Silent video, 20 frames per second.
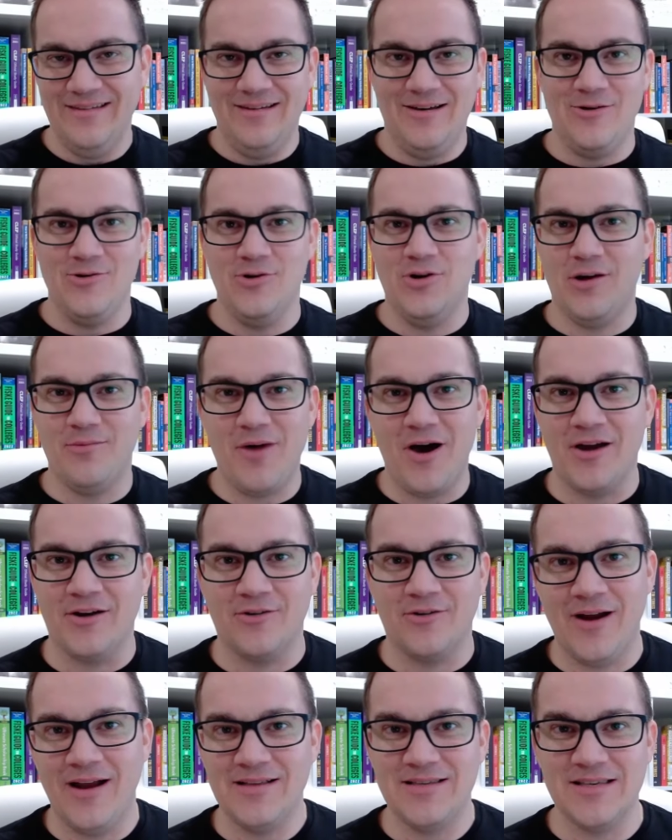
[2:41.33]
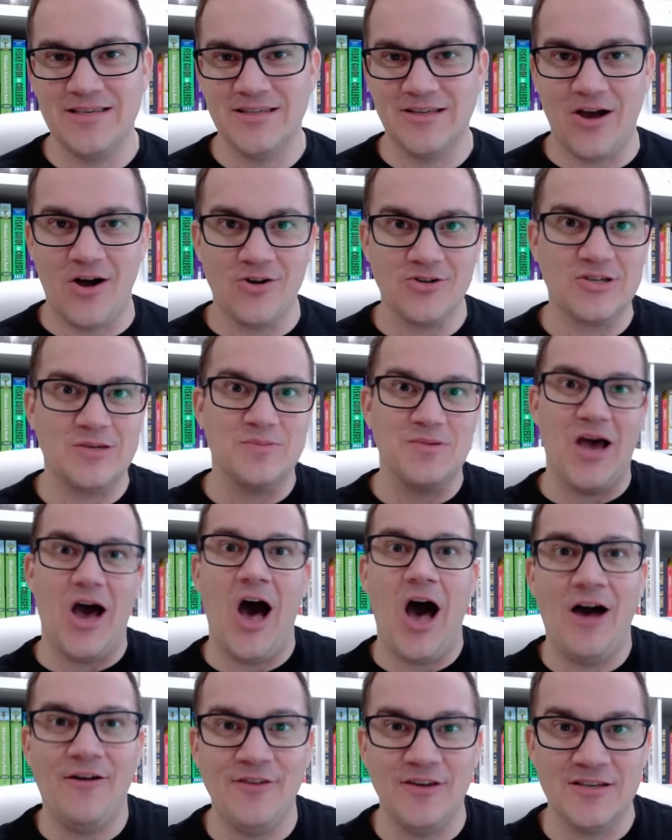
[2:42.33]
oh, come on, grants and scholarships,
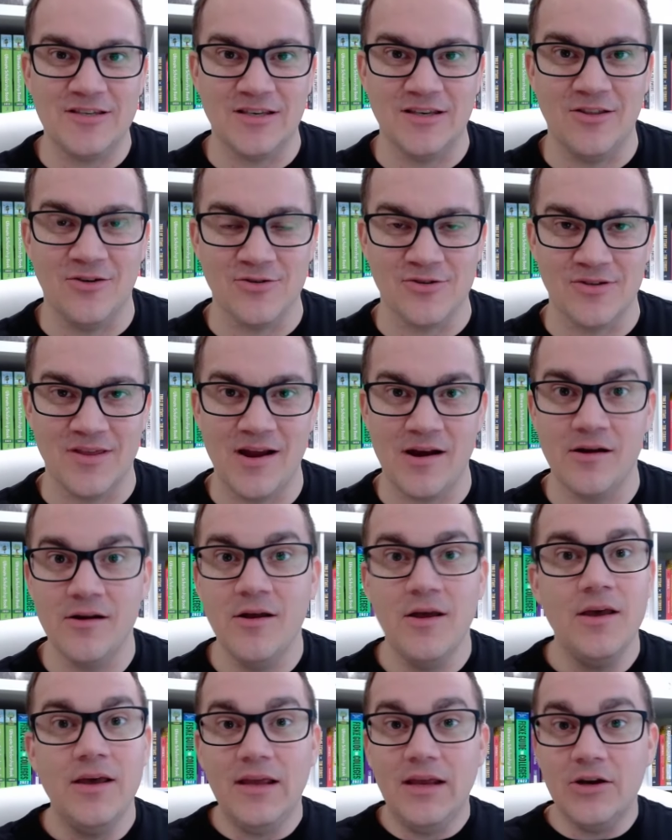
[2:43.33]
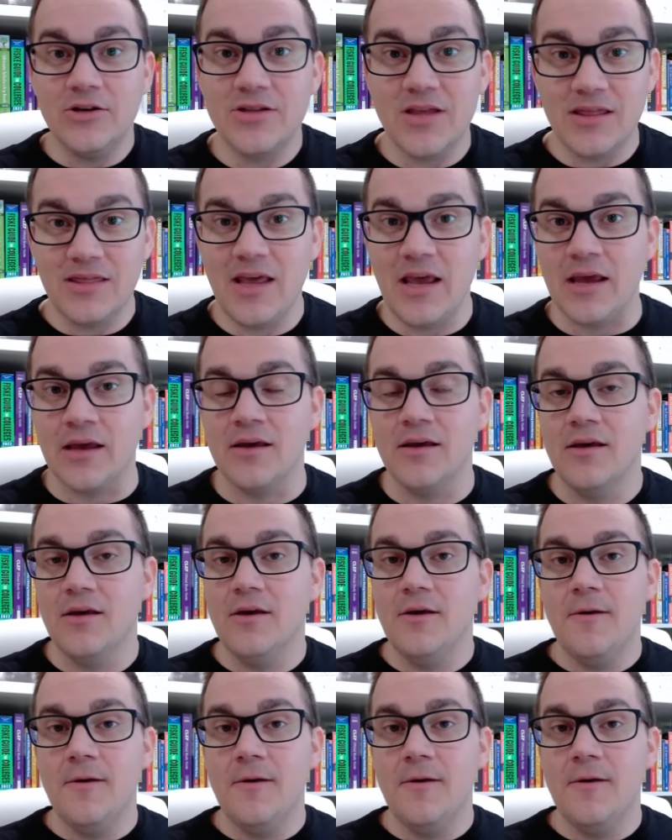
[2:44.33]
obviously those are there. Here's the thing.